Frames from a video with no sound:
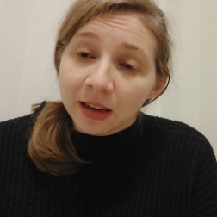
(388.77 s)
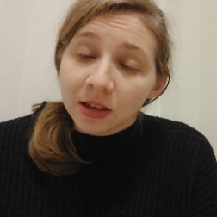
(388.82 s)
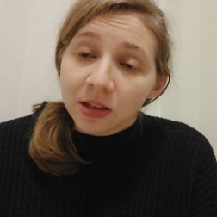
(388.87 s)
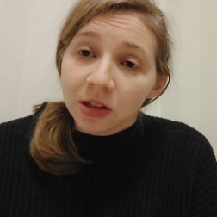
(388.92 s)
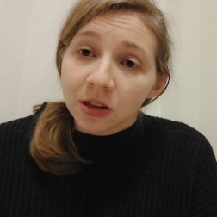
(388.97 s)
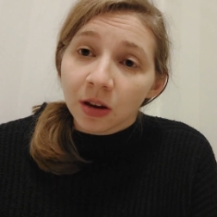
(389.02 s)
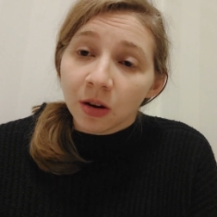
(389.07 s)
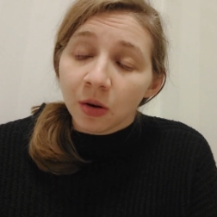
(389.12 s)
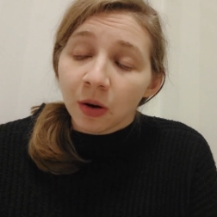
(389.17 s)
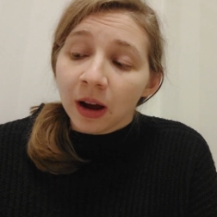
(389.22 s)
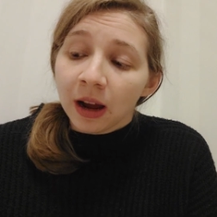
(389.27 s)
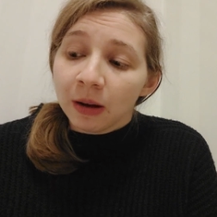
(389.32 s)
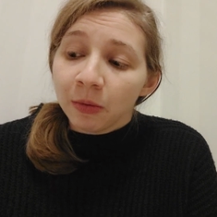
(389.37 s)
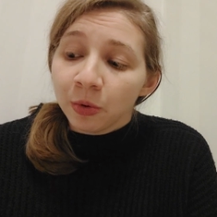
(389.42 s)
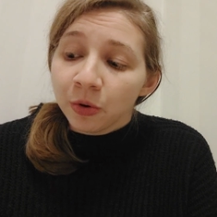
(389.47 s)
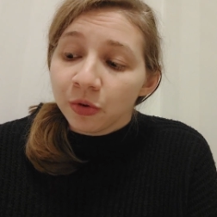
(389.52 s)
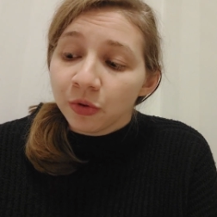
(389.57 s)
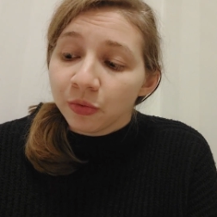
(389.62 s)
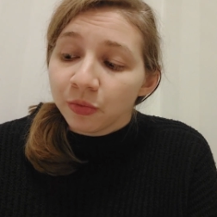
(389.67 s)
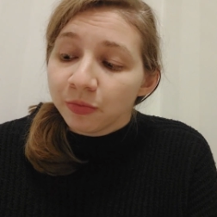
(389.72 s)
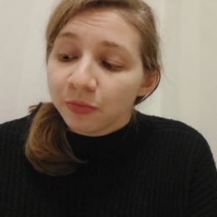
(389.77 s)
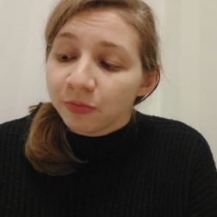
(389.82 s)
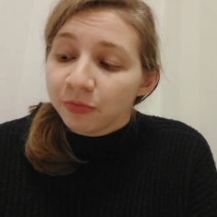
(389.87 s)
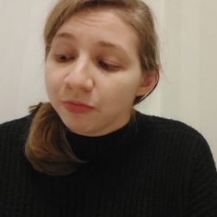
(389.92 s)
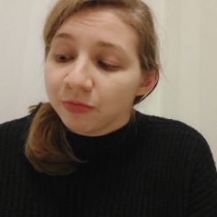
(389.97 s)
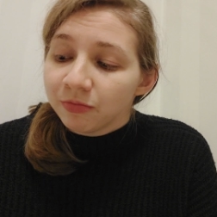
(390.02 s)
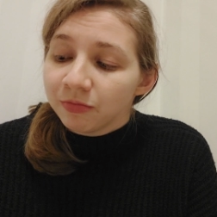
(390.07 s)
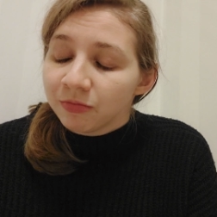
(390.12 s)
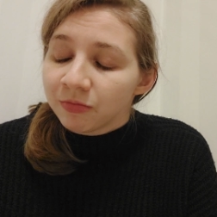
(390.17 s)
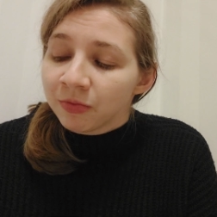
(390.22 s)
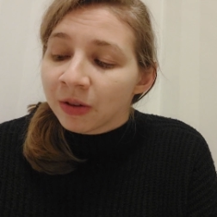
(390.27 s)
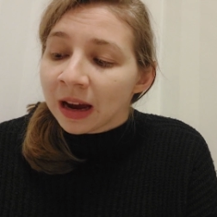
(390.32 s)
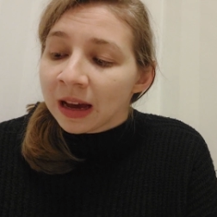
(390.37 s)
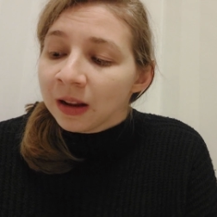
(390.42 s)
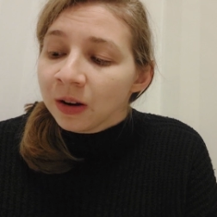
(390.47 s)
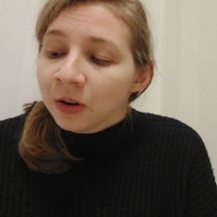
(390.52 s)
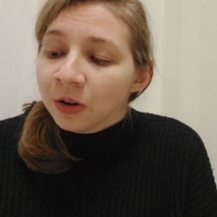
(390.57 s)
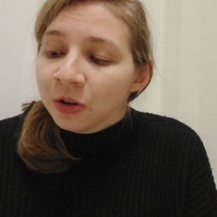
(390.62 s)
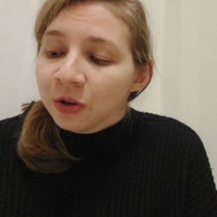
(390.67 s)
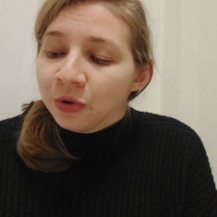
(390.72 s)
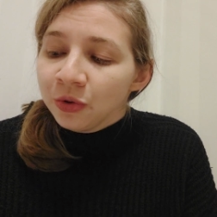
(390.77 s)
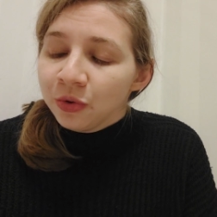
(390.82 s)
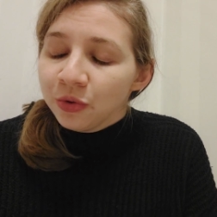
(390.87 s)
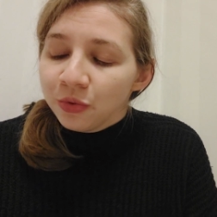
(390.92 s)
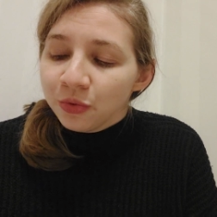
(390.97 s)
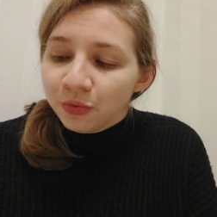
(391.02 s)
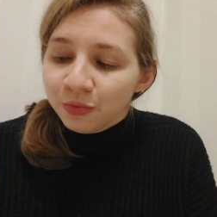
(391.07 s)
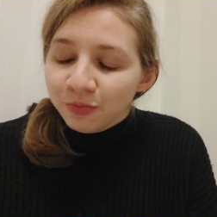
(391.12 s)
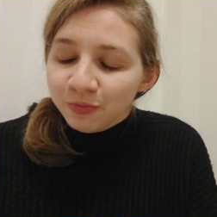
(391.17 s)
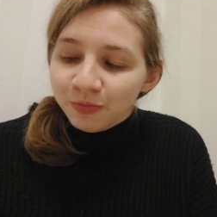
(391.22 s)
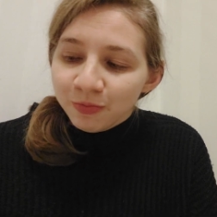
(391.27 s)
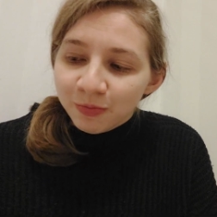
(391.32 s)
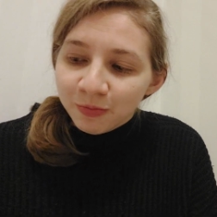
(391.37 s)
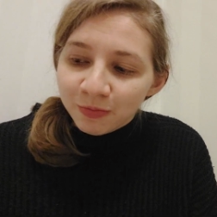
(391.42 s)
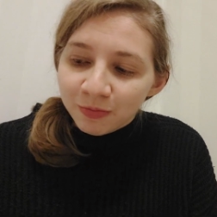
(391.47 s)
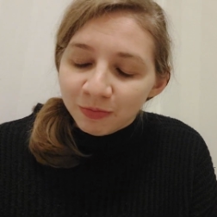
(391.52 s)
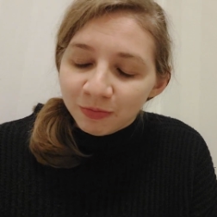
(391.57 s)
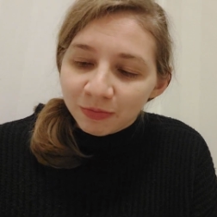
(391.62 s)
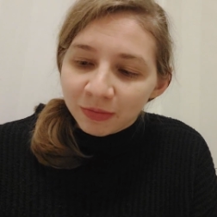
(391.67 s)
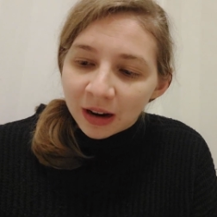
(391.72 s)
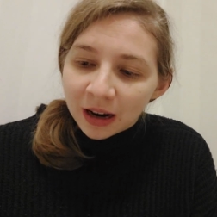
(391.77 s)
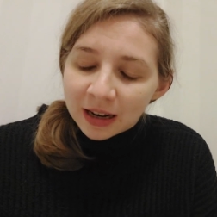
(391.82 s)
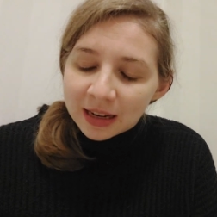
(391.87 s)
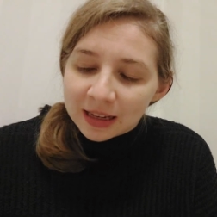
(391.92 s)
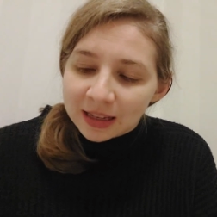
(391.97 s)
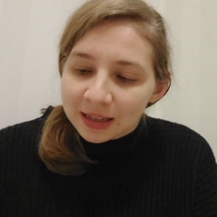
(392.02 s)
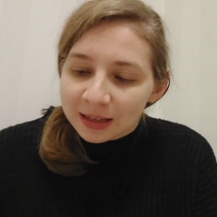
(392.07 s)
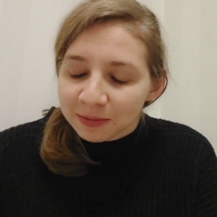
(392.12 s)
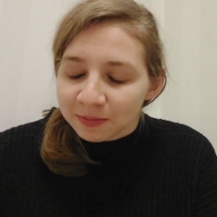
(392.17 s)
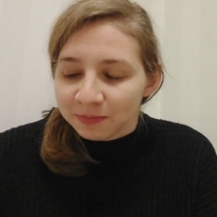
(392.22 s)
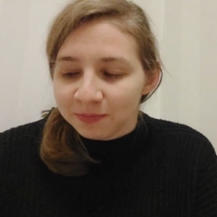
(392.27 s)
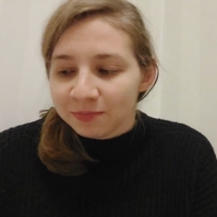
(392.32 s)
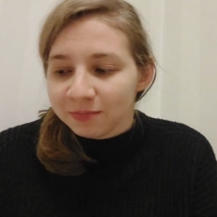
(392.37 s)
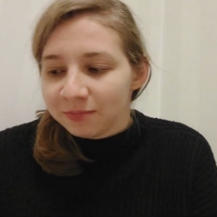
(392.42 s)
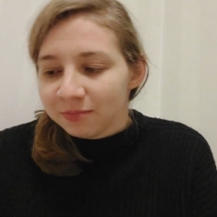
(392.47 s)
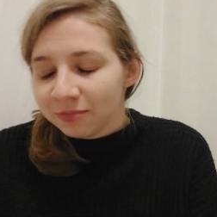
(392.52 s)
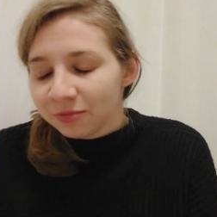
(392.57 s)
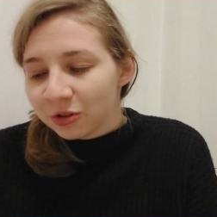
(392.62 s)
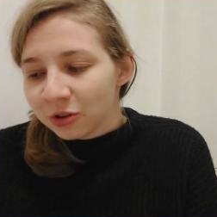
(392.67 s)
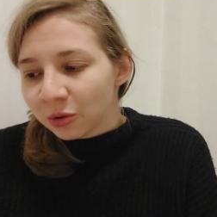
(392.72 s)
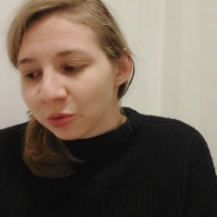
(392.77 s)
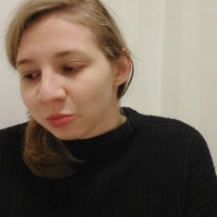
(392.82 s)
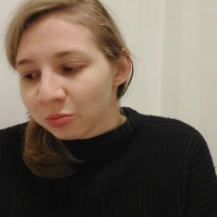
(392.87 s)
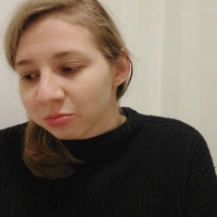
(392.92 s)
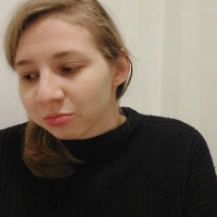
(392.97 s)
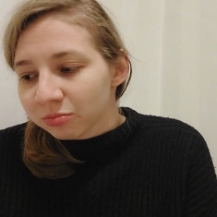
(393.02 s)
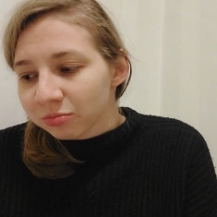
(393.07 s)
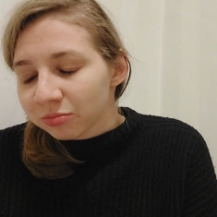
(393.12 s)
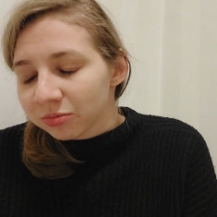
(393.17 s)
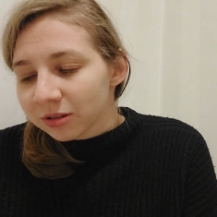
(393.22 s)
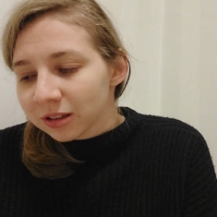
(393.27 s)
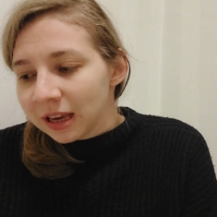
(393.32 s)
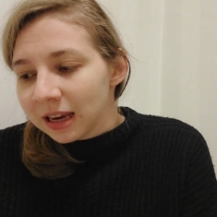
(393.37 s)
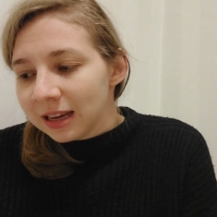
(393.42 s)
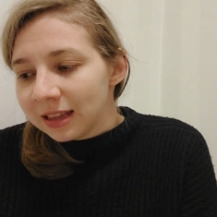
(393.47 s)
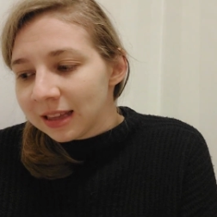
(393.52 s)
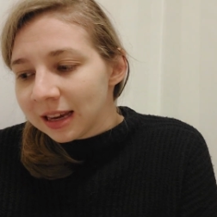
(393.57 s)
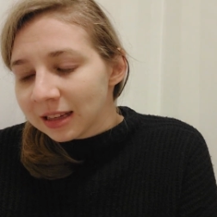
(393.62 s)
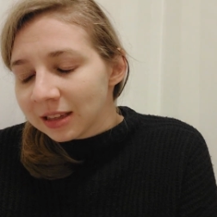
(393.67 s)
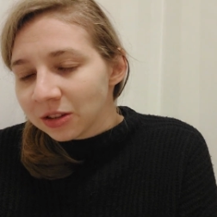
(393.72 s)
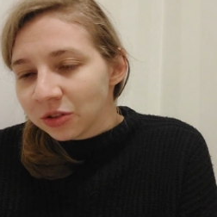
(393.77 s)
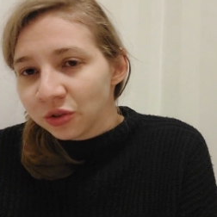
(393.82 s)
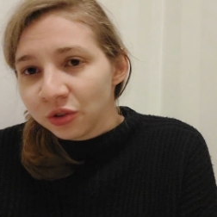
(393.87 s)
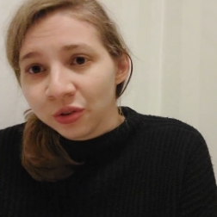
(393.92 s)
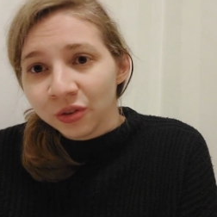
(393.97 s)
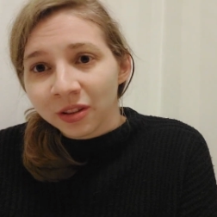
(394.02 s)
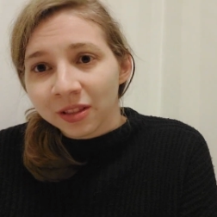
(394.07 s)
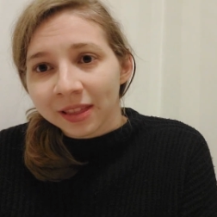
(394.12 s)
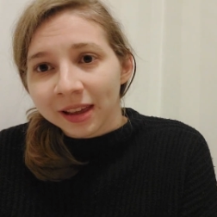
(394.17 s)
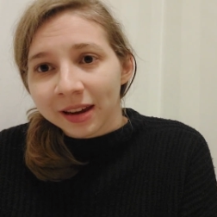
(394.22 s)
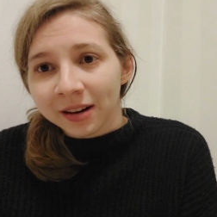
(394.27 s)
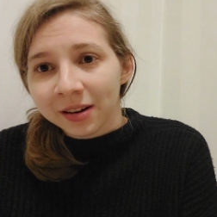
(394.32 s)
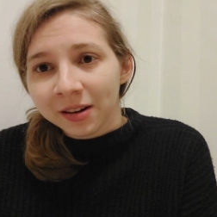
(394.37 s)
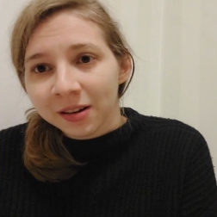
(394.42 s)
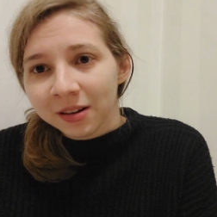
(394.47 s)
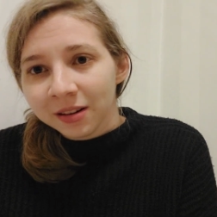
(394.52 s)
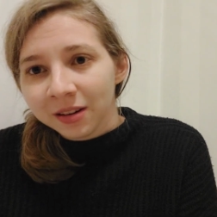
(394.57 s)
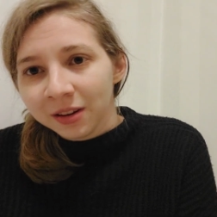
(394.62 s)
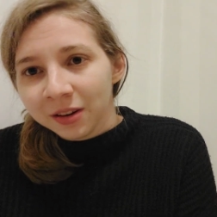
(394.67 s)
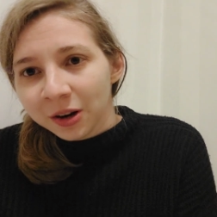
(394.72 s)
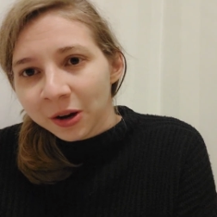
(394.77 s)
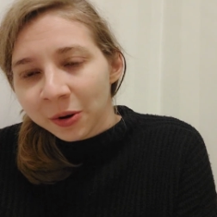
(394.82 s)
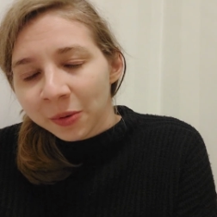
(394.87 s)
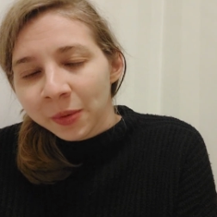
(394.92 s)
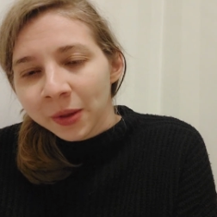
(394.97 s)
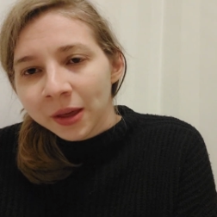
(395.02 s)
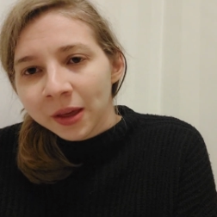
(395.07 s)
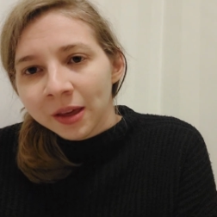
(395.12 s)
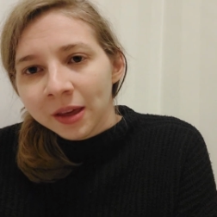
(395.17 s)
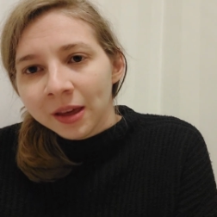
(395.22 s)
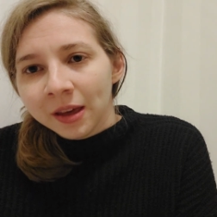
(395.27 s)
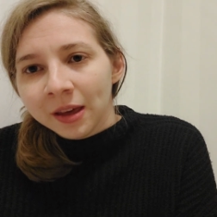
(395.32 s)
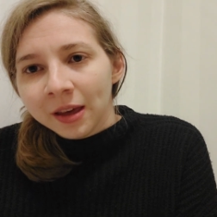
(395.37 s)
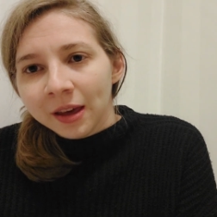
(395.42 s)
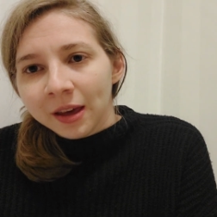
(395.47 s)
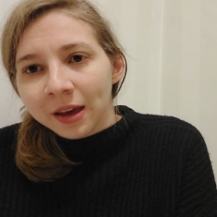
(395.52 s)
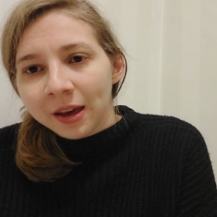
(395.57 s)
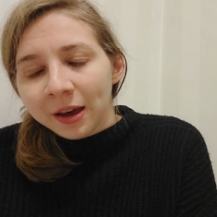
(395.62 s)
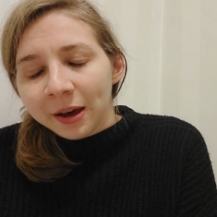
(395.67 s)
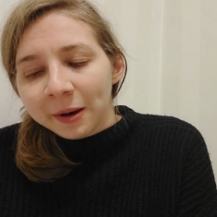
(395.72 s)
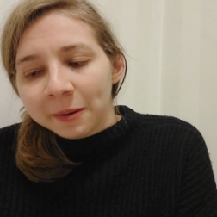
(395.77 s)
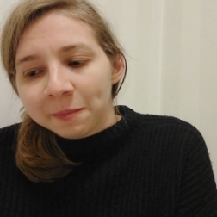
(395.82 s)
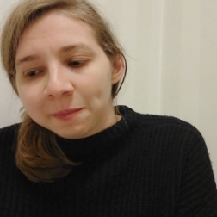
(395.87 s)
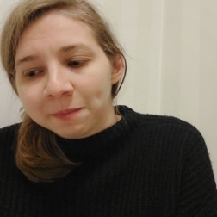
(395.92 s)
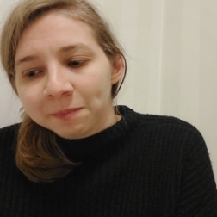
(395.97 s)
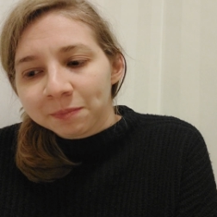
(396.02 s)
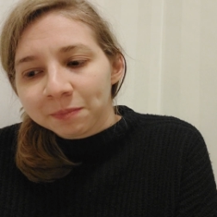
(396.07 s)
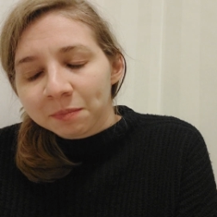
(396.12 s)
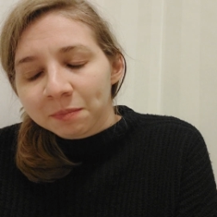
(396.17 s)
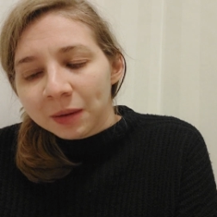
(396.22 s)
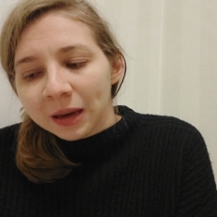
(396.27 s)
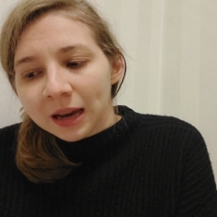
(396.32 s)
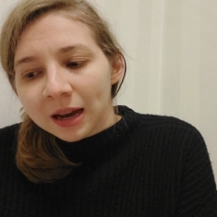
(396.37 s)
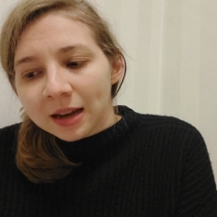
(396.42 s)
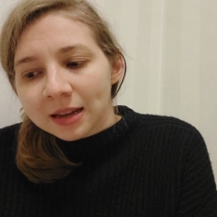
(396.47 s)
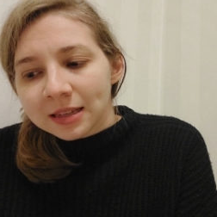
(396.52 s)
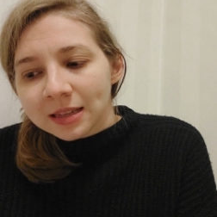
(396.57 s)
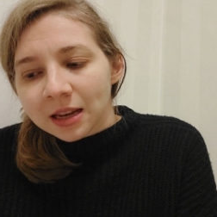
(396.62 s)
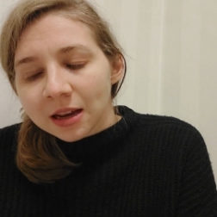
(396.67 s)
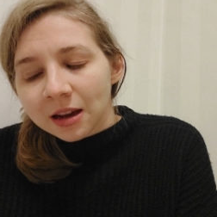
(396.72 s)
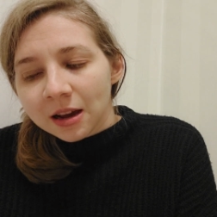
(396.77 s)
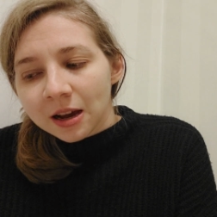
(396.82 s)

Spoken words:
So I would rather you guys don't take that to the letter, you know, because